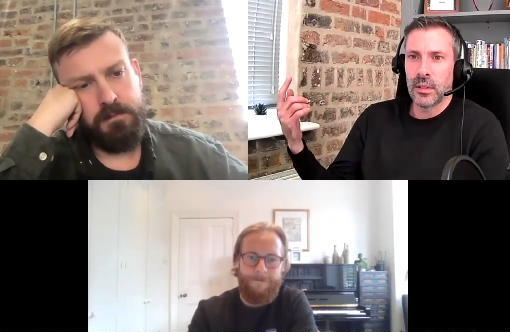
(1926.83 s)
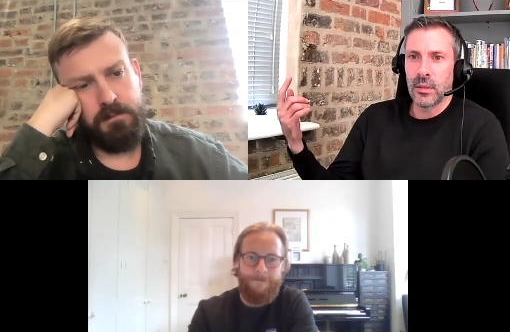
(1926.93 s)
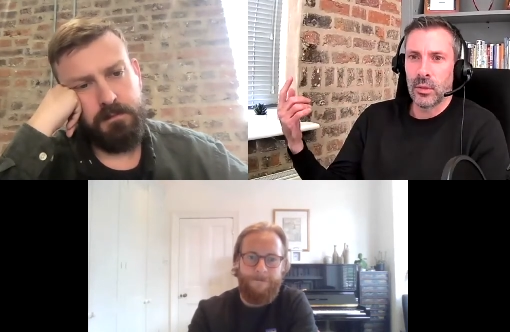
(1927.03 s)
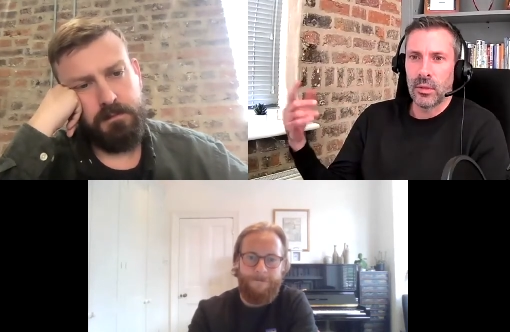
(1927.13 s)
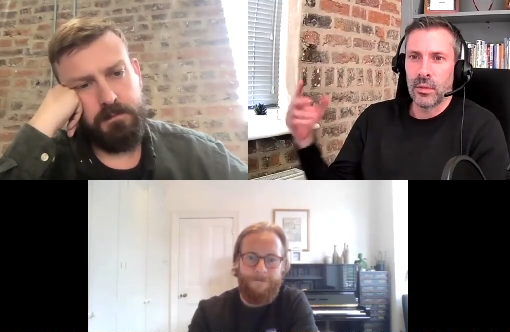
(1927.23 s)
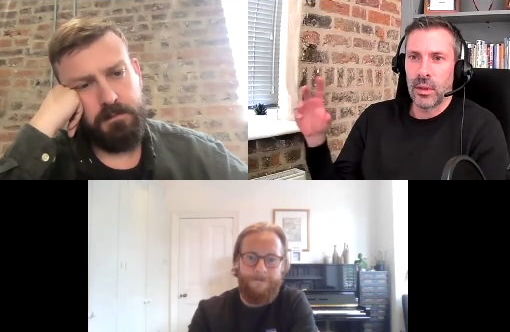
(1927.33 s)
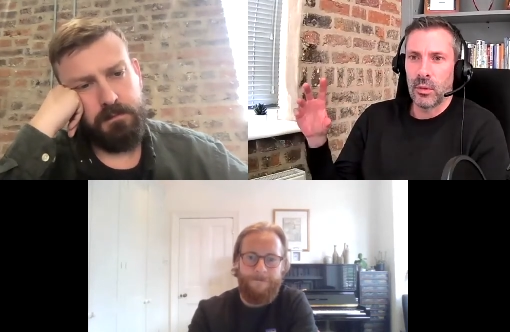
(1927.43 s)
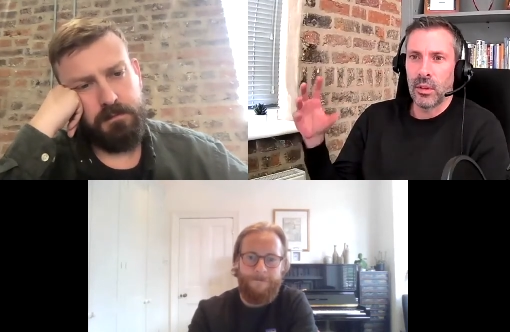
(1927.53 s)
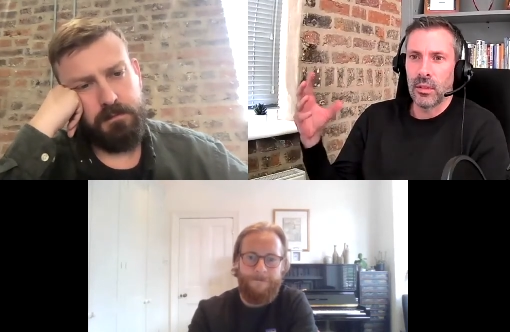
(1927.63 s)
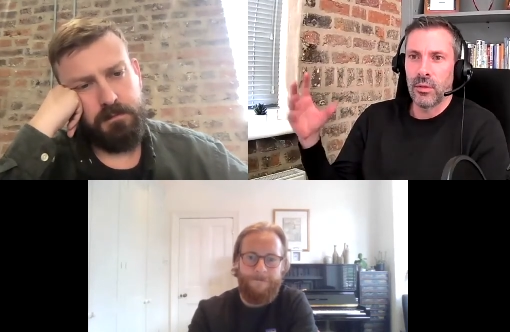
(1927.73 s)
Speaker 1: or the, there were
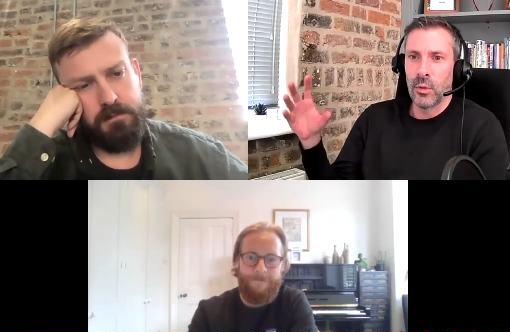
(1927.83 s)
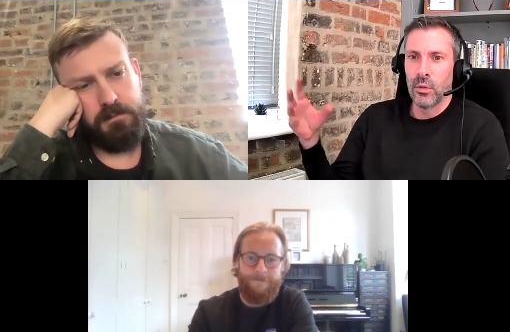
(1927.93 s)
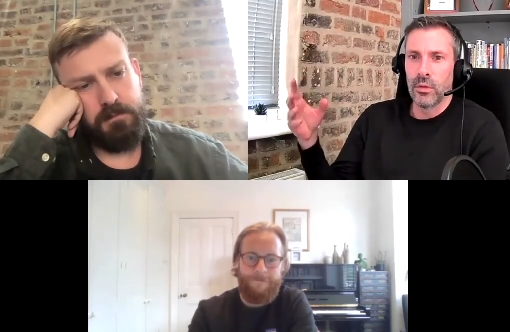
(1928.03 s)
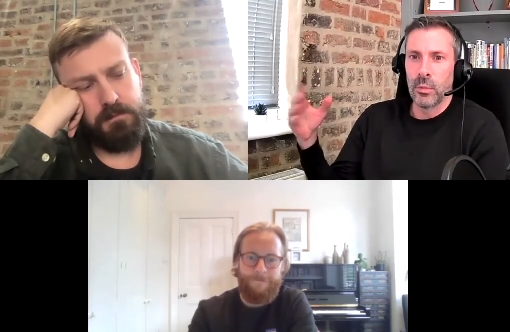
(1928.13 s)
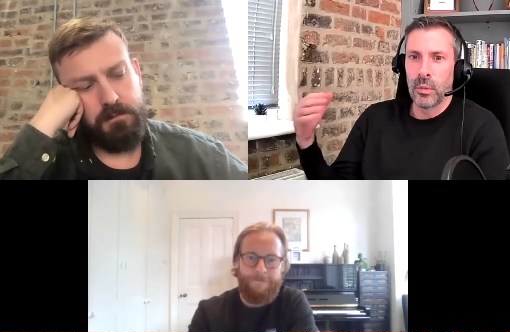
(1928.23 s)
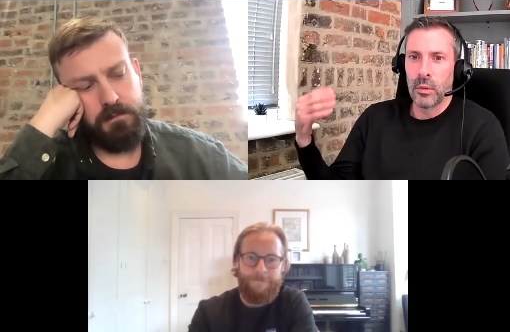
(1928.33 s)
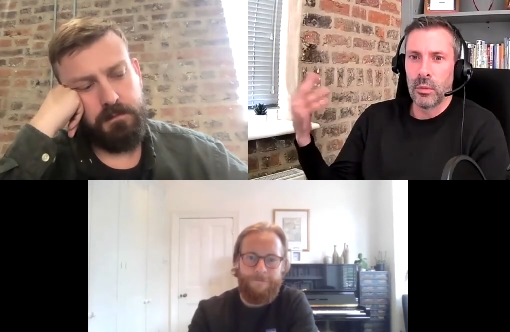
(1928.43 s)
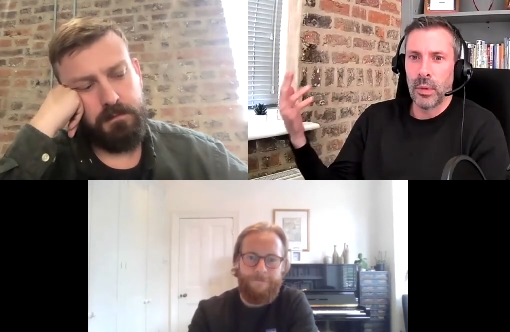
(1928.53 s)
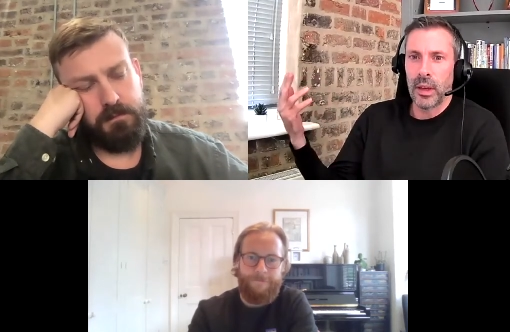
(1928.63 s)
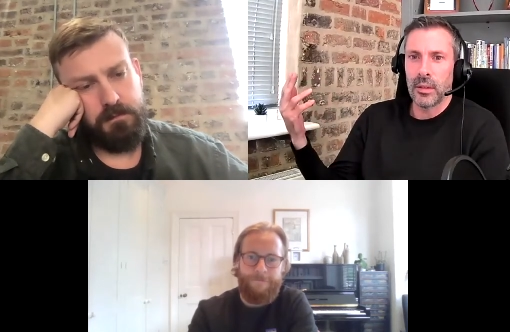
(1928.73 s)
like four of them that were
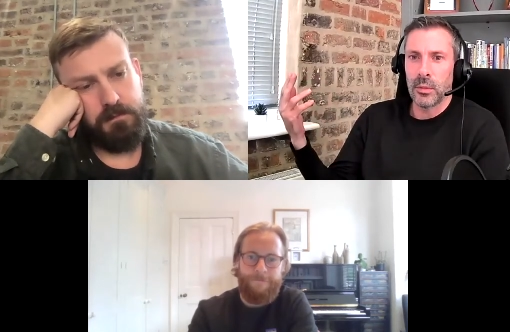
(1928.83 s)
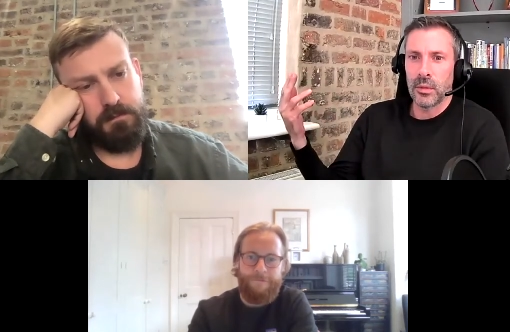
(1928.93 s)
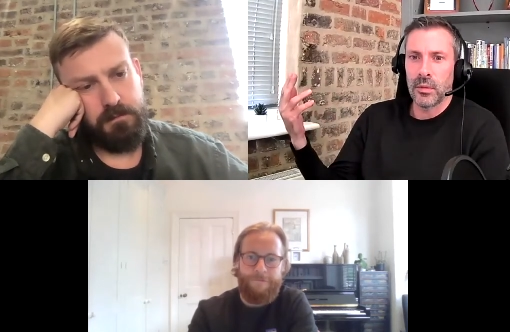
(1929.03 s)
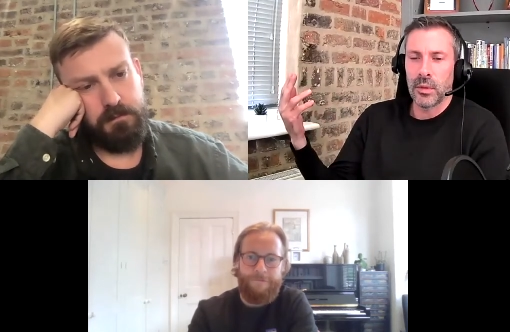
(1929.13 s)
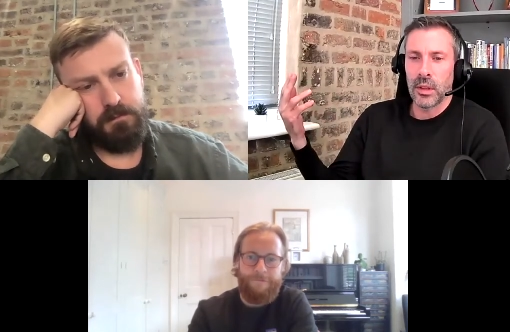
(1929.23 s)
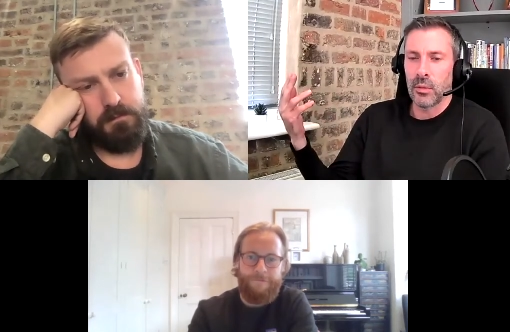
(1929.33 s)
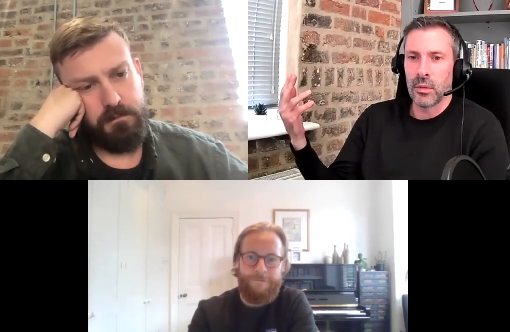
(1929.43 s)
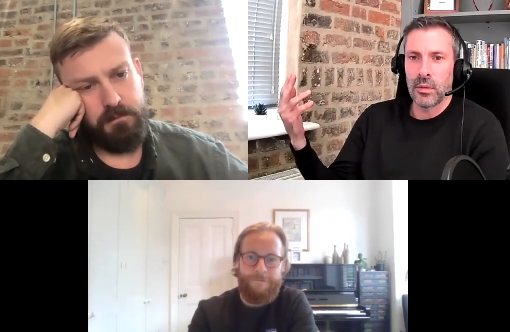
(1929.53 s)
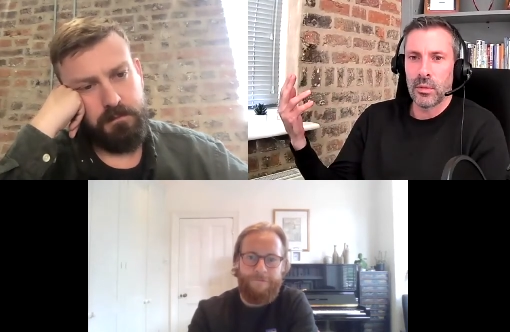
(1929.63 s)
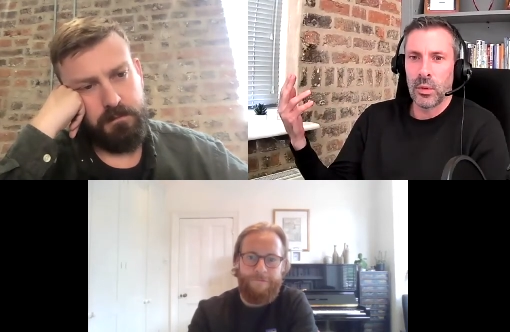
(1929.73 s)
better, you know, were
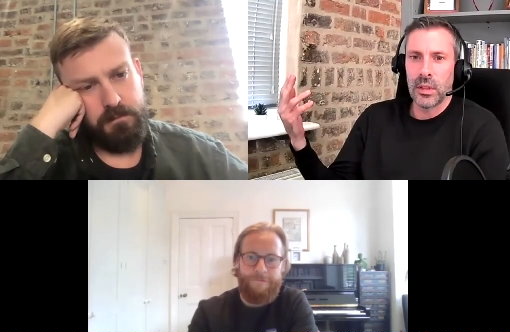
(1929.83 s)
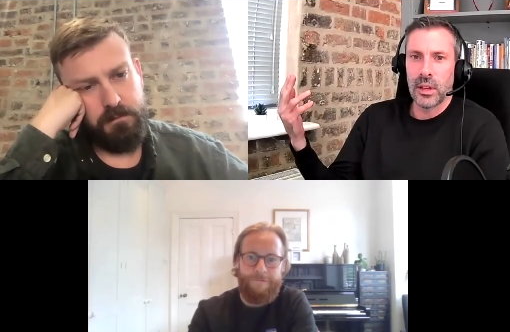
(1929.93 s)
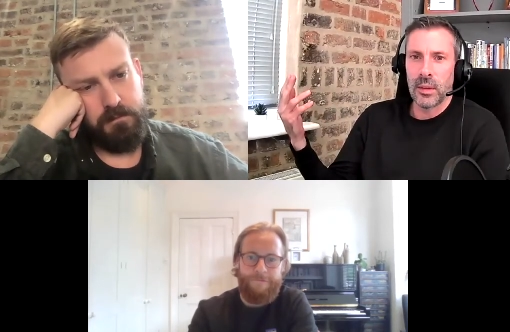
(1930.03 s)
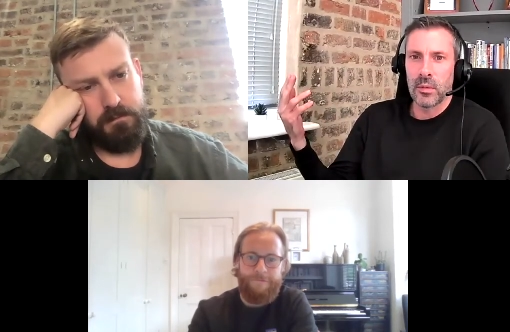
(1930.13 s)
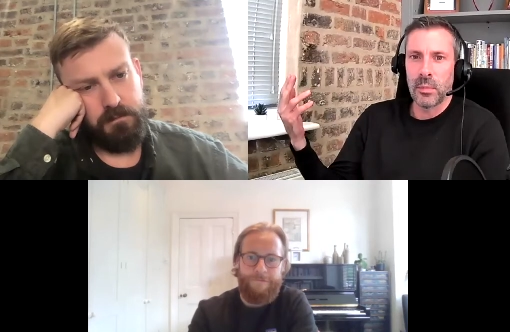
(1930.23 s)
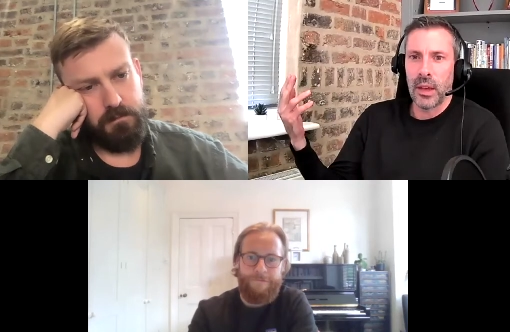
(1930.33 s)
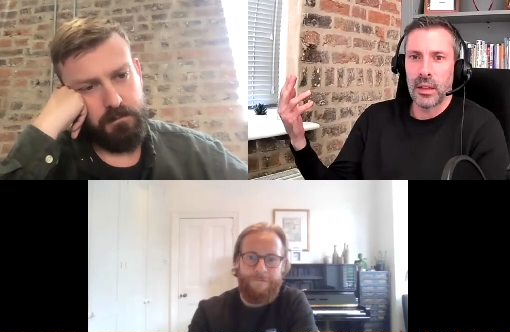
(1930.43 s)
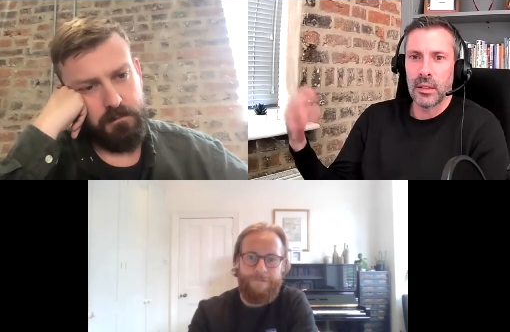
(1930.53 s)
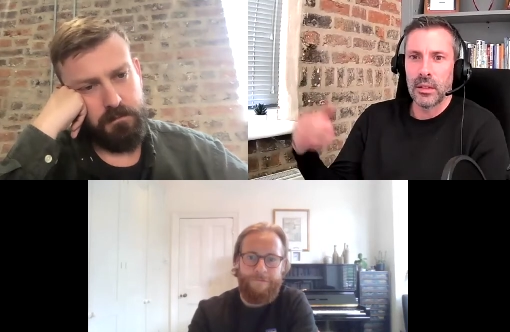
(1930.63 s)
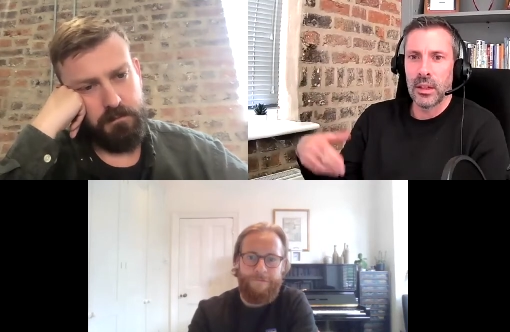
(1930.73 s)
three times better
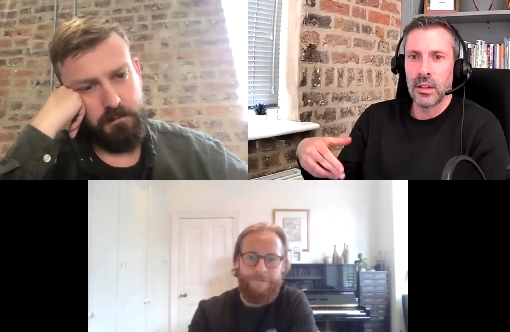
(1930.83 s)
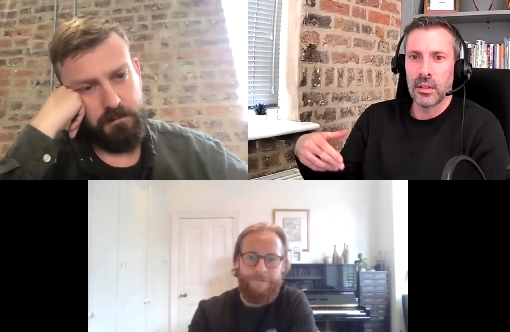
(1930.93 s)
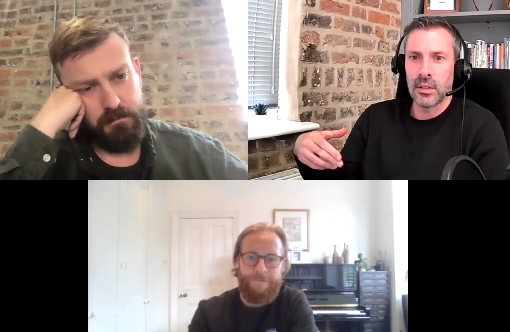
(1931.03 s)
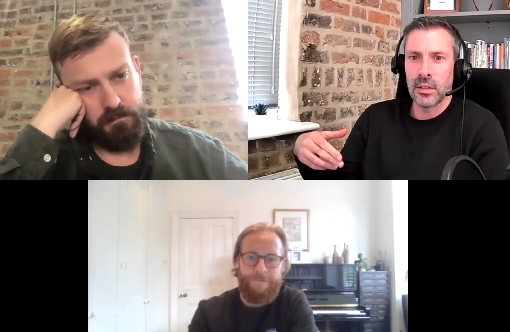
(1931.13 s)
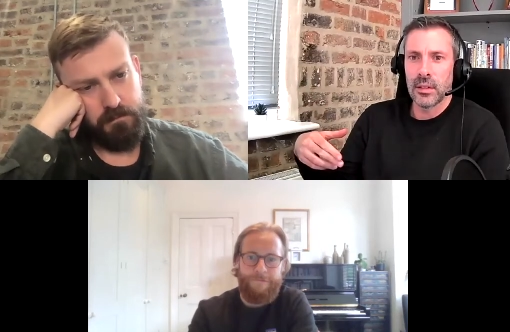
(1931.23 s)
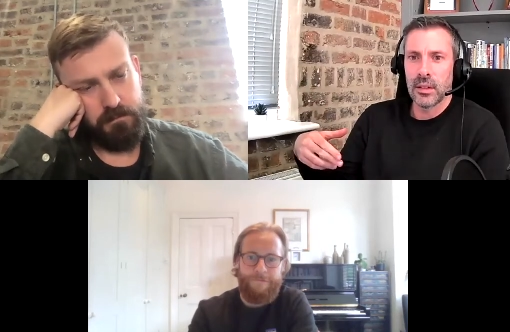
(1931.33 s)
than the others.